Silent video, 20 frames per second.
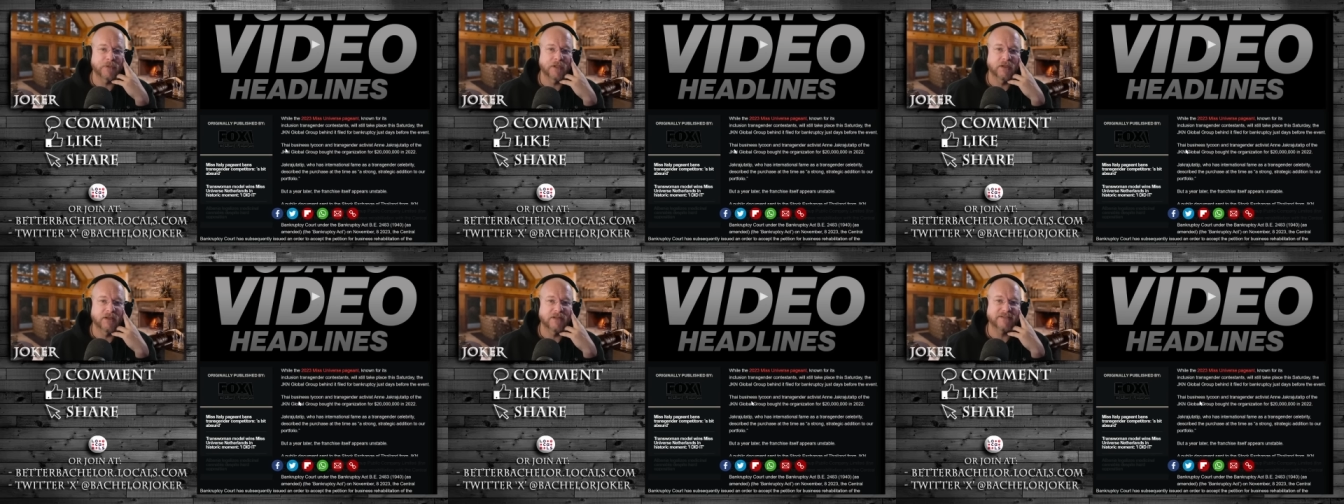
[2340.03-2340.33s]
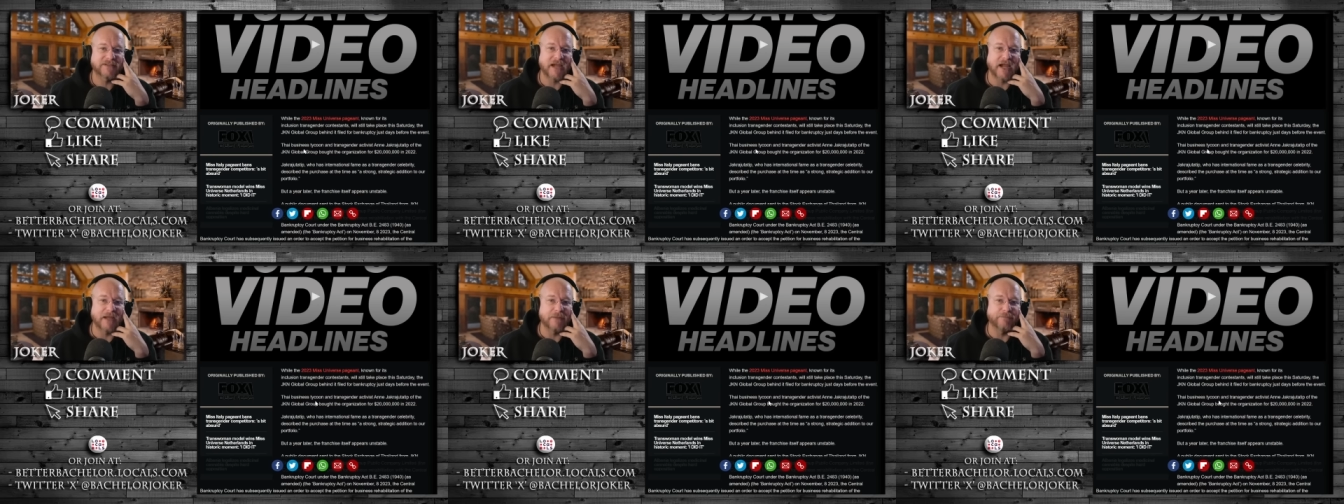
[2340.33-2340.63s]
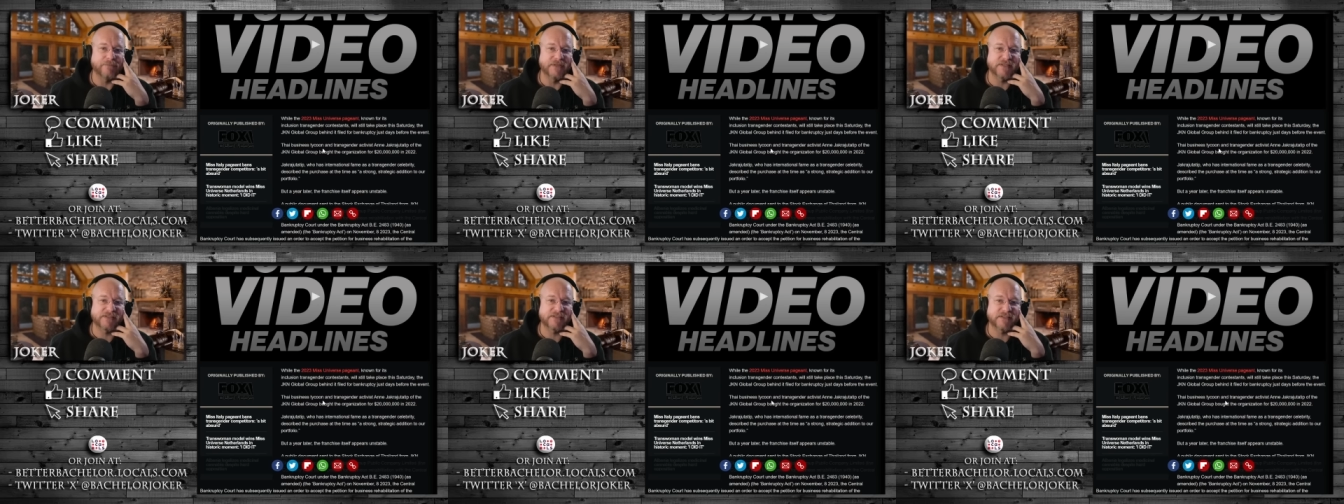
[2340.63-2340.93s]
Thai
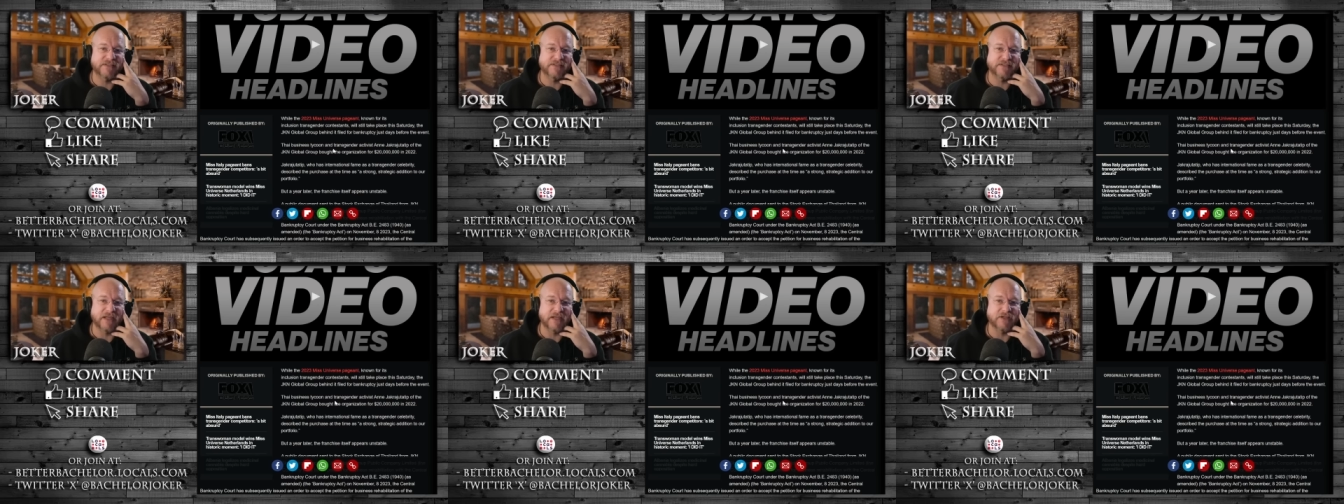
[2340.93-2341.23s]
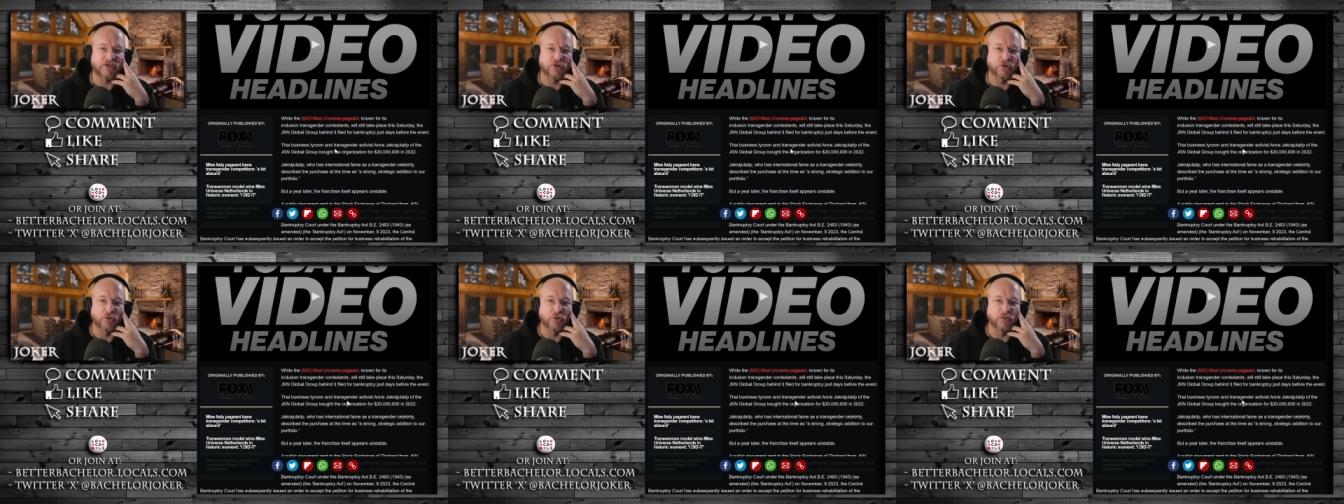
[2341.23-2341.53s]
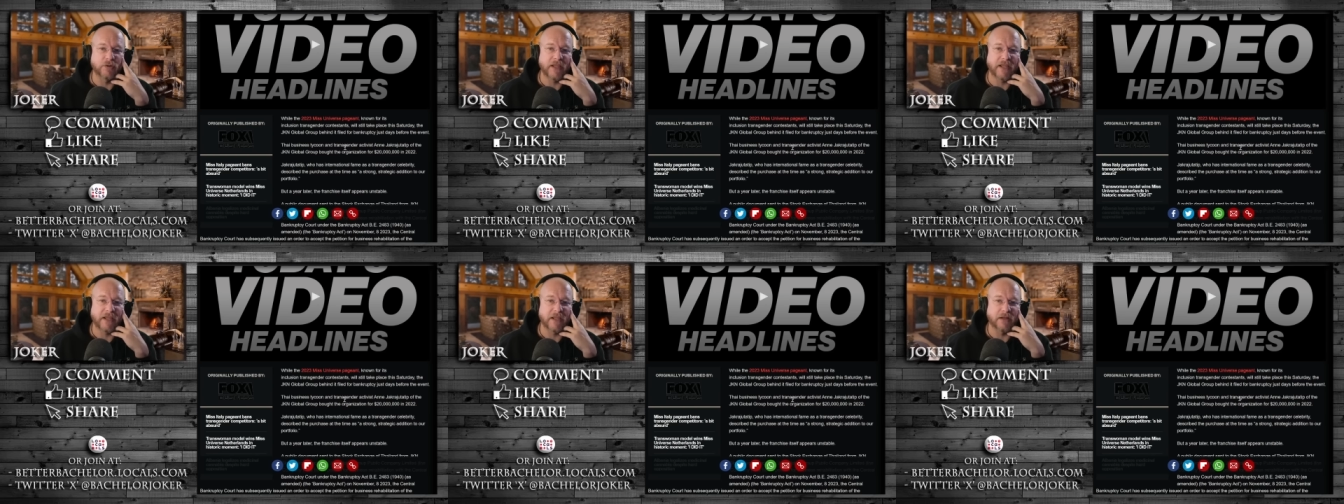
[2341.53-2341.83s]
business
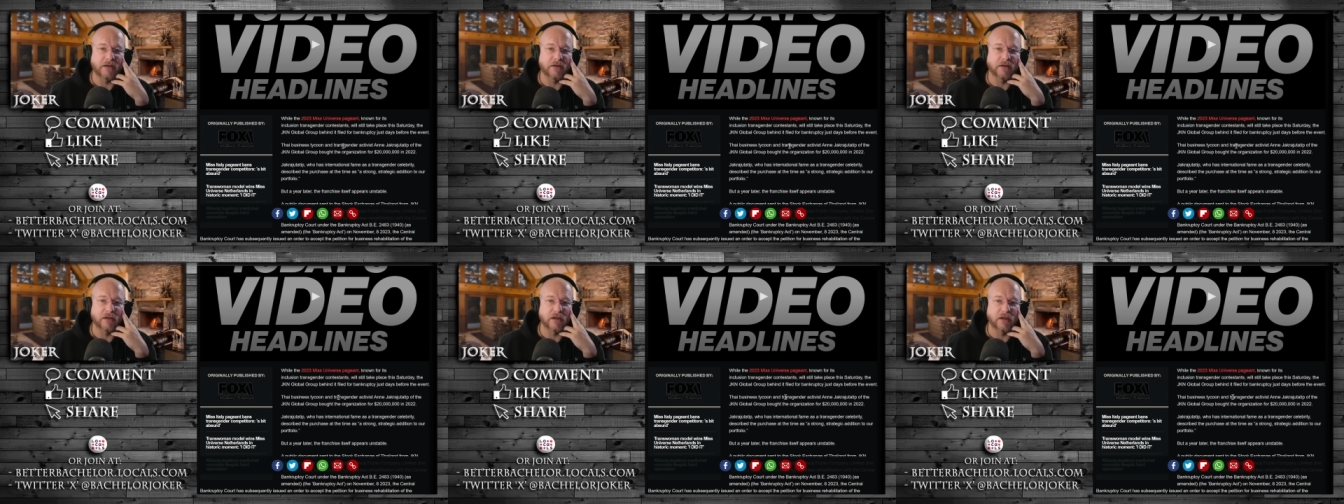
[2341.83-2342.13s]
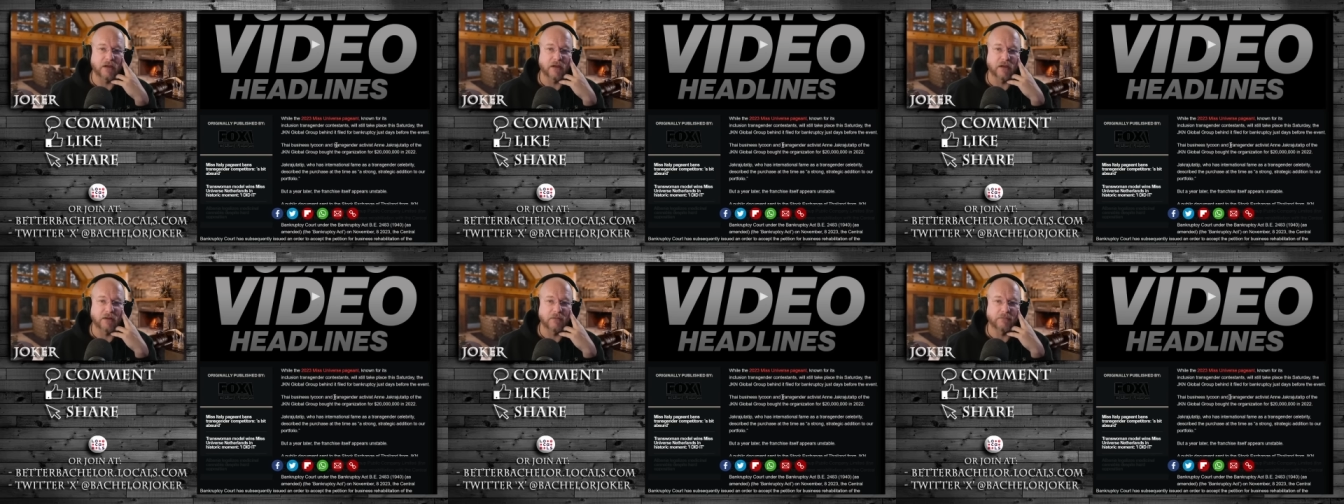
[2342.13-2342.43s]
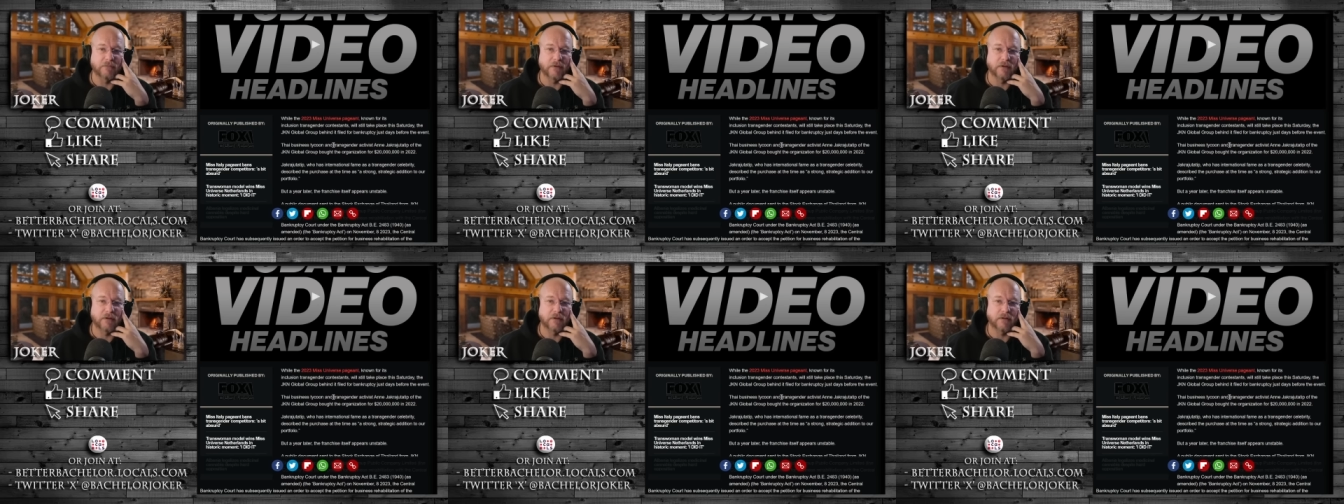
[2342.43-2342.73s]
tycoon and
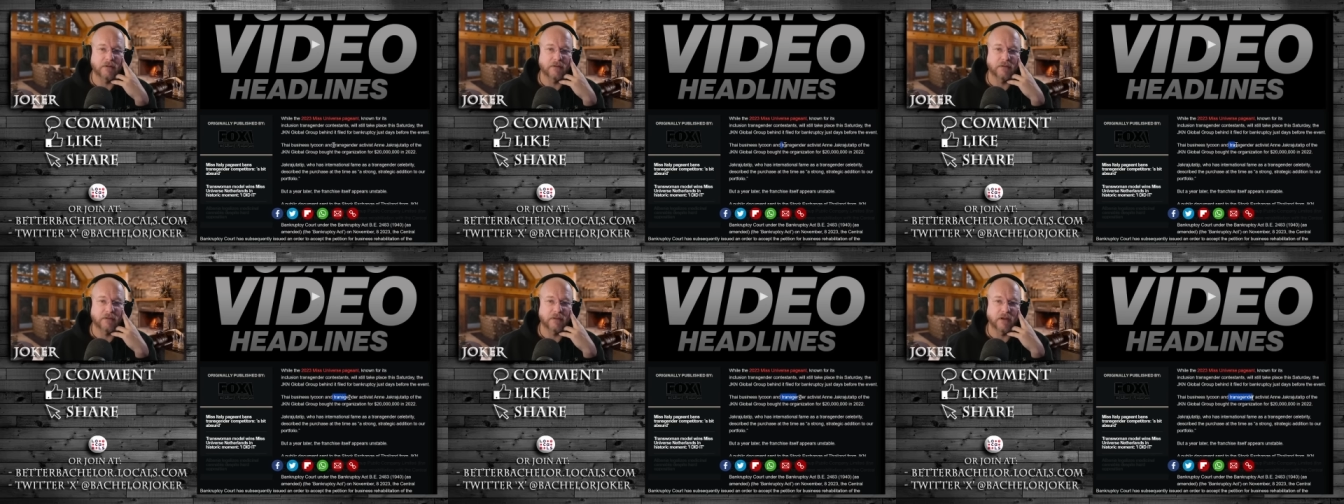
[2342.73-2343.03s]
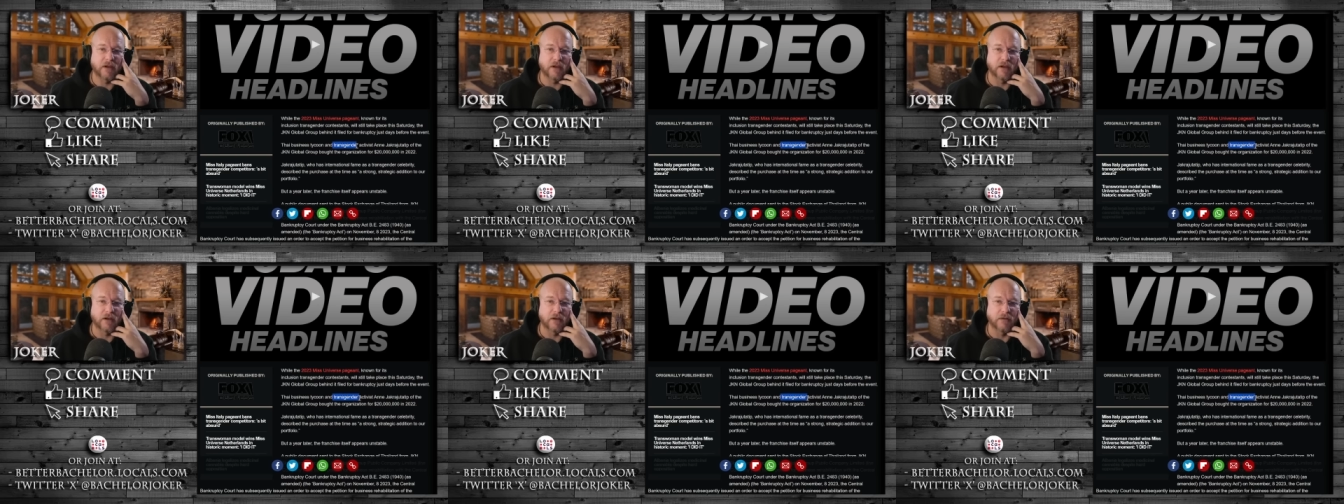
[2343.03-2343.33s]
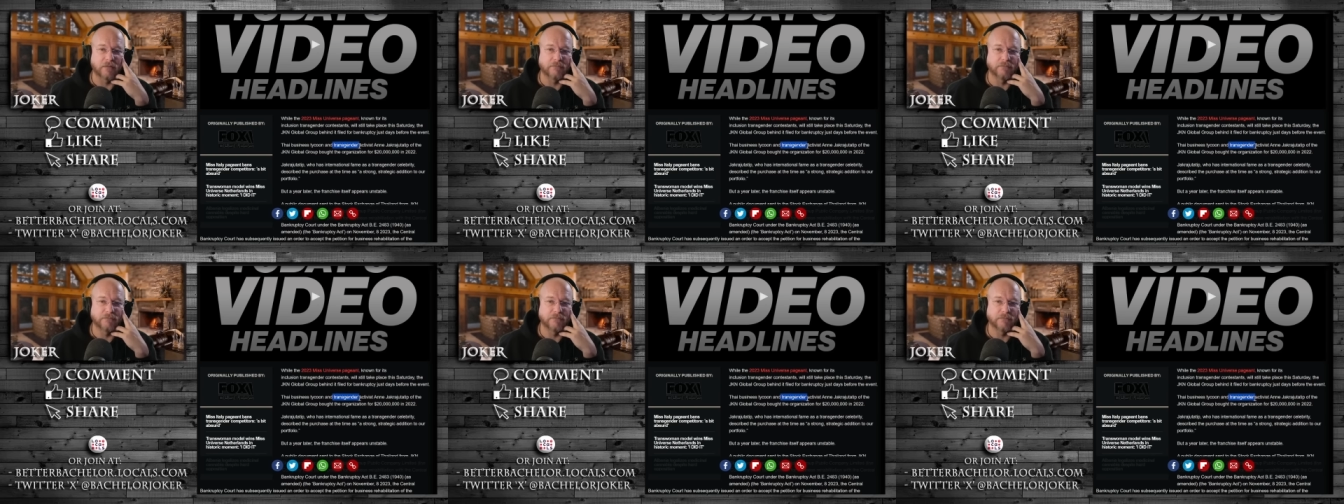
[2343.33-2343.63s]
transitioning